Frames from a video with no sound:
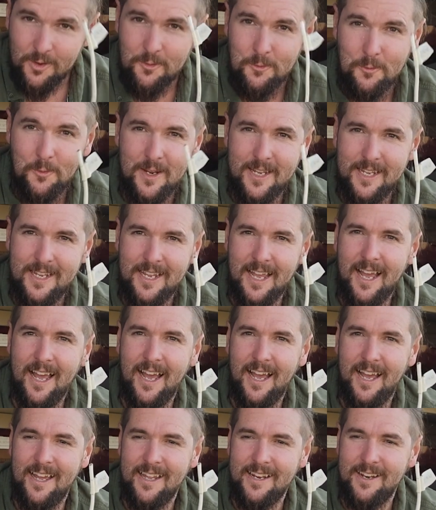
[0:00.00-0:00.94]
we
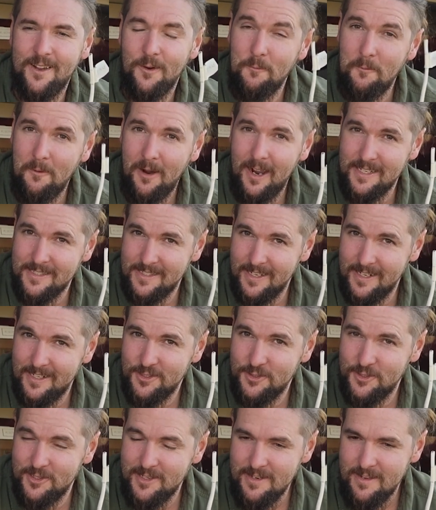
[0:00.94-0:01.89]
had Wise
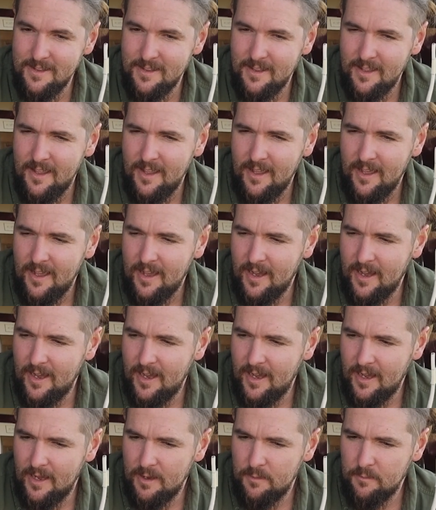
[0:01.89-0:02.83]
Energy
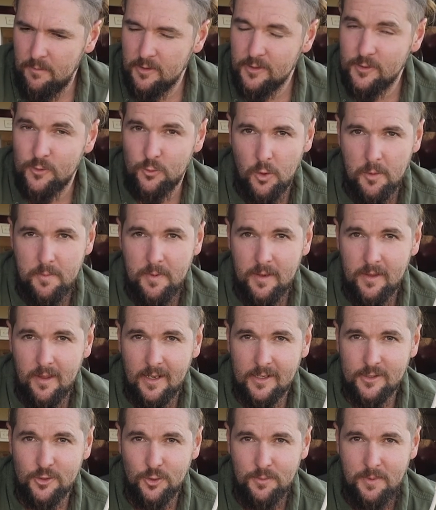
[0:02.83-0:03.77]
swoop in
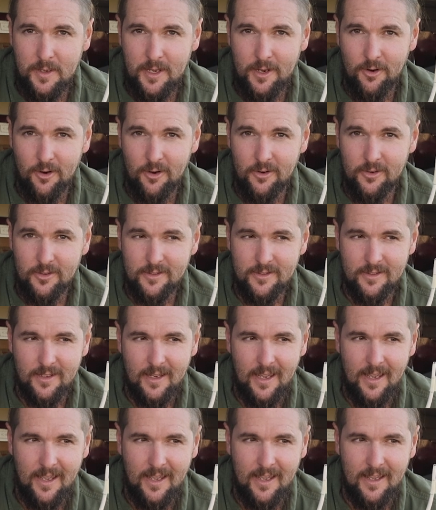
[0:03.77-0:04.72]
like superheroes
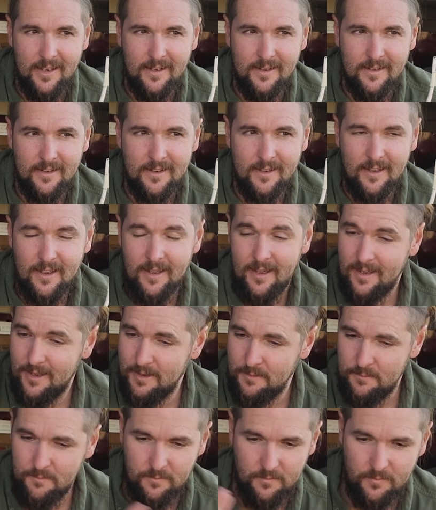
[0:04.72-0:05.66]
and
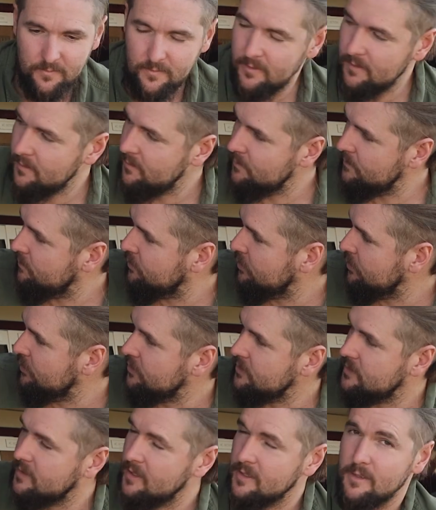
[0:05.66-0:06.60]

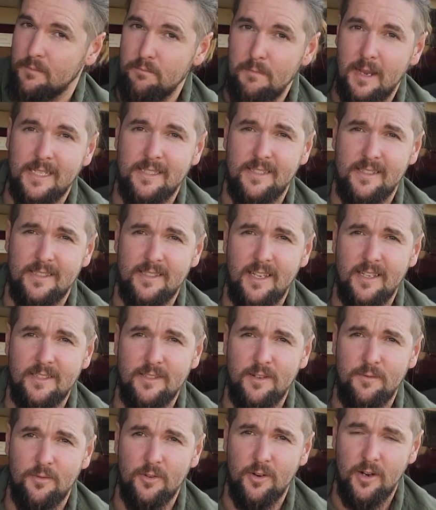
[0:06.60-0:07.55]
produce this amazing
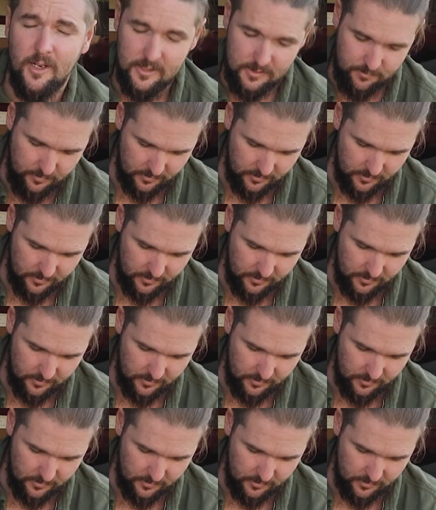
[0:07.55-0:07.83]
system for us.